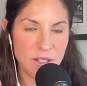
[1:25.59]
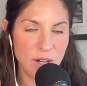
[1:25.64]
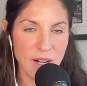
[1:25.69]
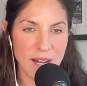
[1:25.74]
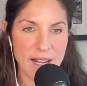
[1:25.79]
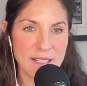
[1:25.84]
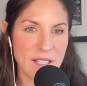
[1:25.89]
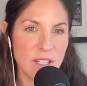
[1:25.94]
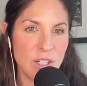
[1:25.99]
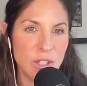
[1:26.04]
You
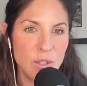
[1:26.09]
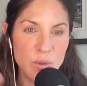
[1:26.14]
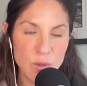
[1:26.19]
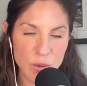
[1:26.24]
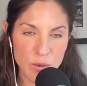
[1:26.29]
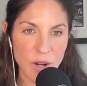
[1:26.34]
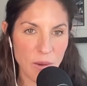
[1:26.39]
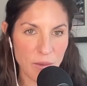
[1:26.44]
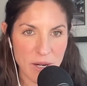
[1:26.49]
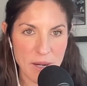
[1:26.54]
guys, you
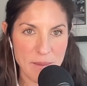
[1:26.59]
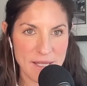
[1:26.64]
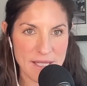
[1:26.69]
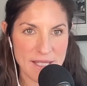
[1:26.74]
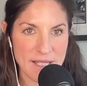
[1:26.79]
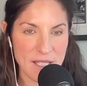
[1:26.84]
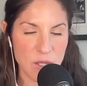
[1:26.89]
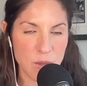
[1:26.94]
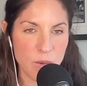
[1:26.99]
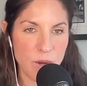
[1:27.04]
do not want to
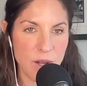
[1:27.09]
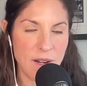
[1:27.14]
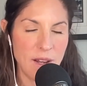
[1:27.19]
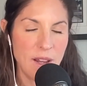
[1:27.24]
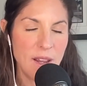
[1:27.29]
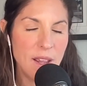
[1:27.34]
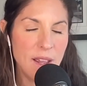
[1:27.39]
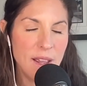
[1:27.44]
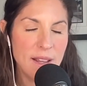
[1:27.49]
miss this one.